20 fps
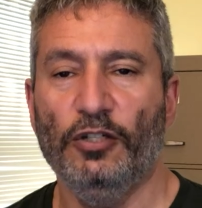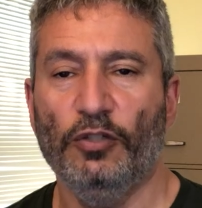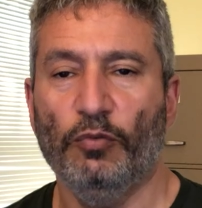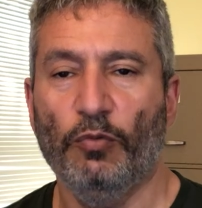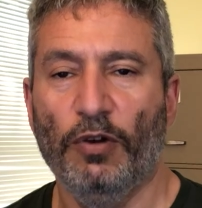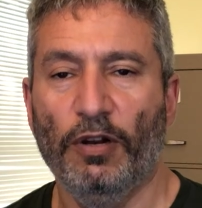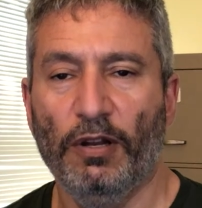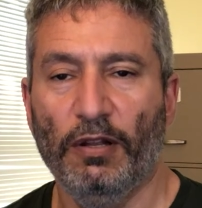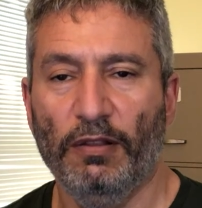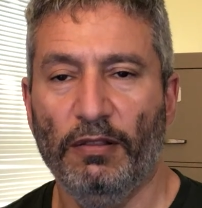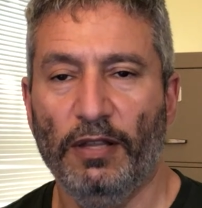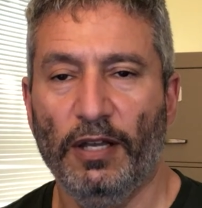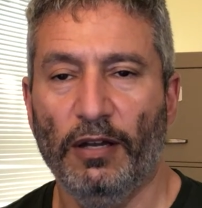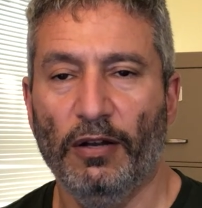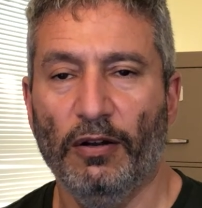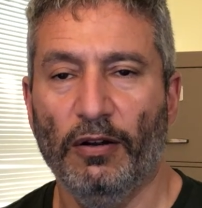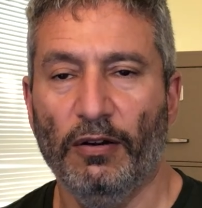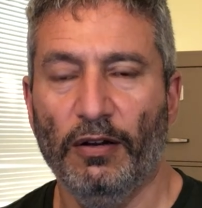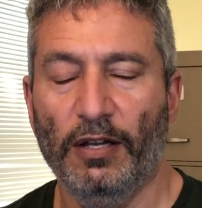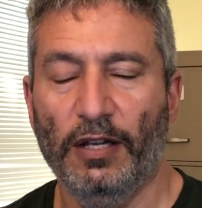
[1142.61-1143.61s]
just want
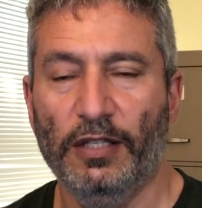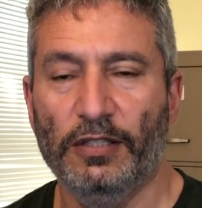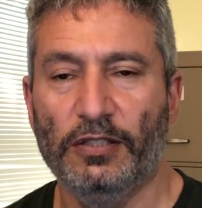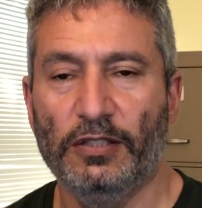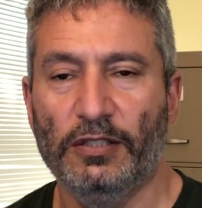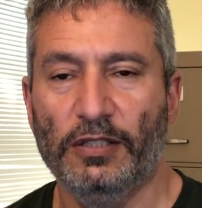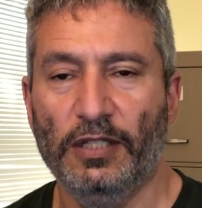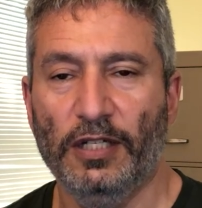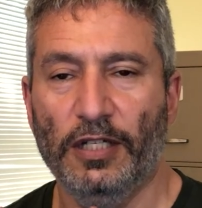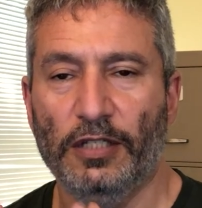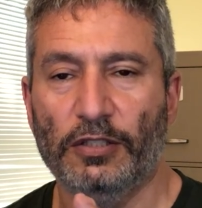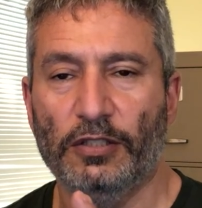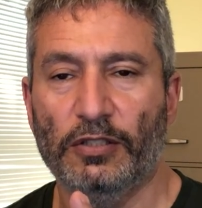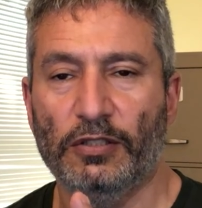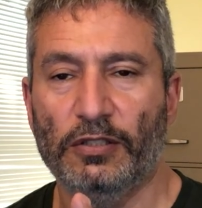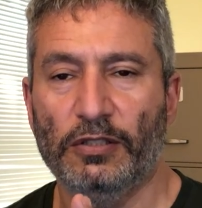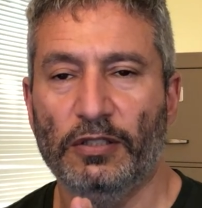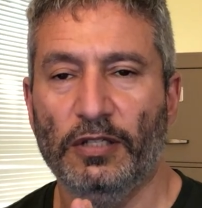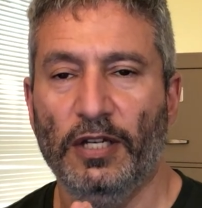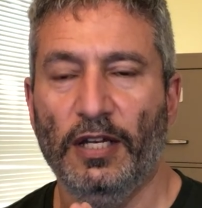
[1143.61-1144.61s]
to.
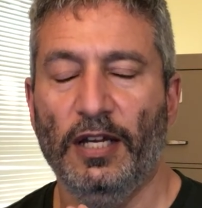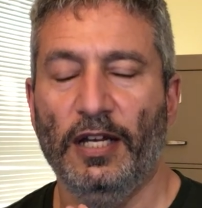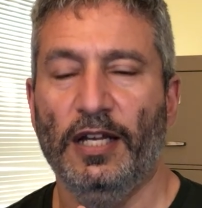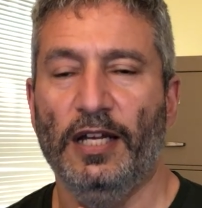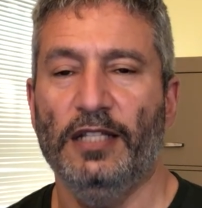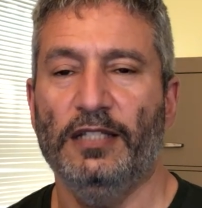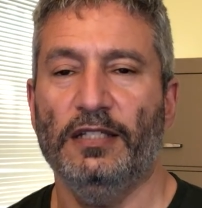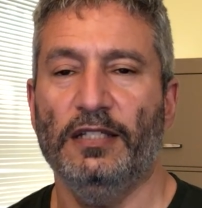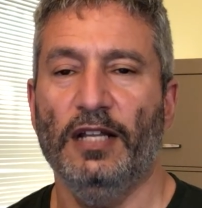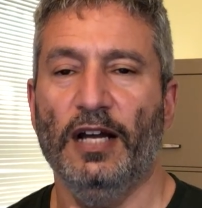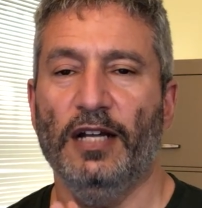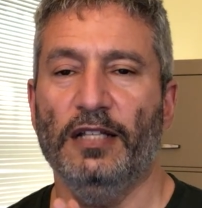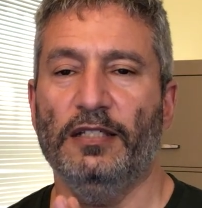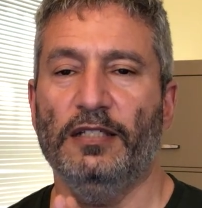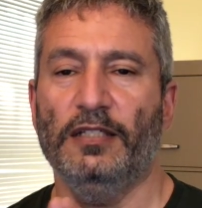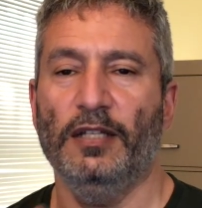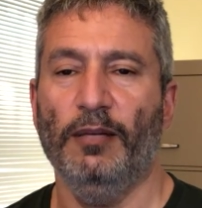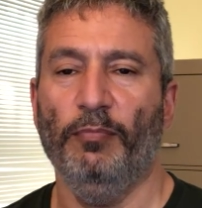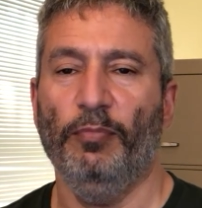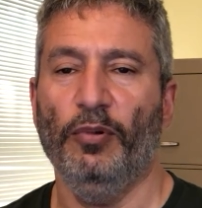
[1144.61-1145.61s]
It's not
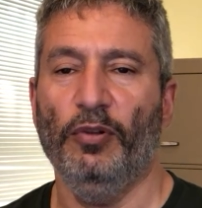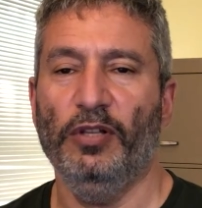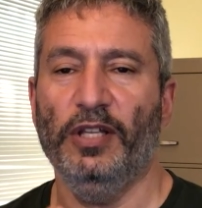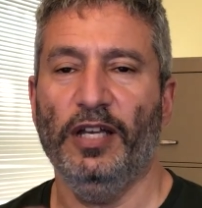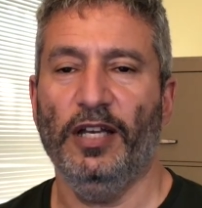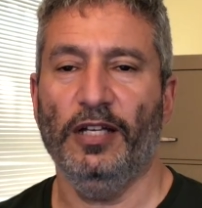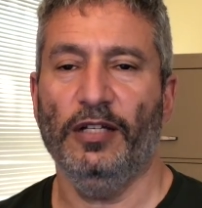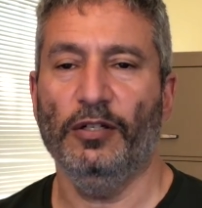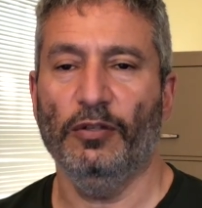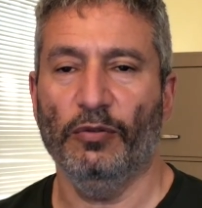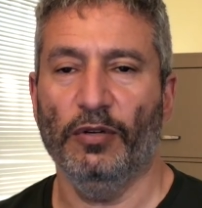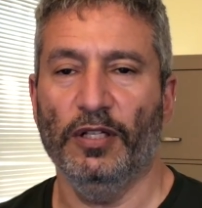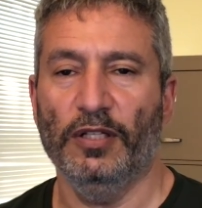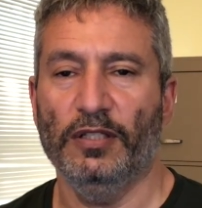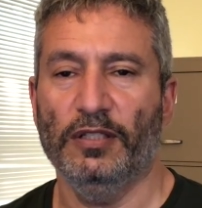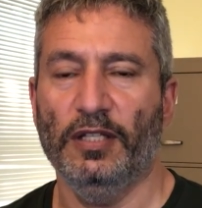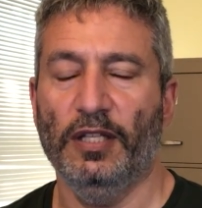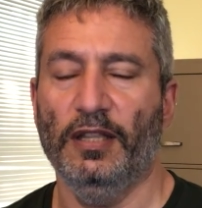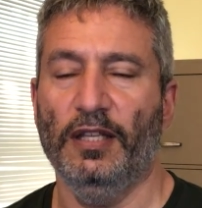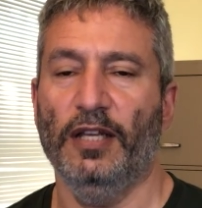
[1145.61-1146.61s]
simple
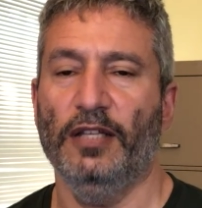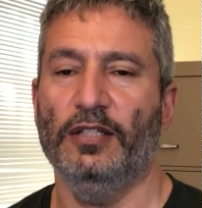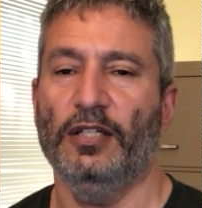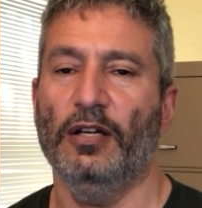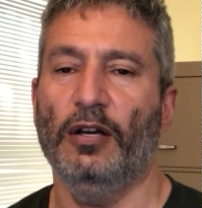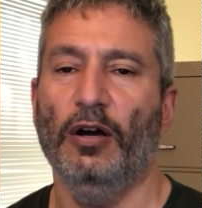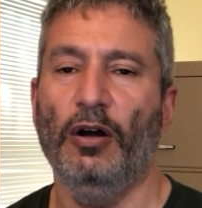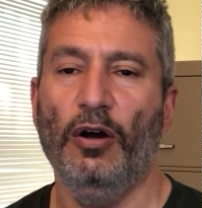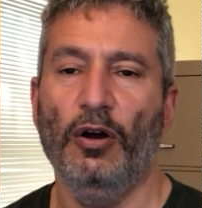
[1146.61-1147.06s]
ignorance that they say,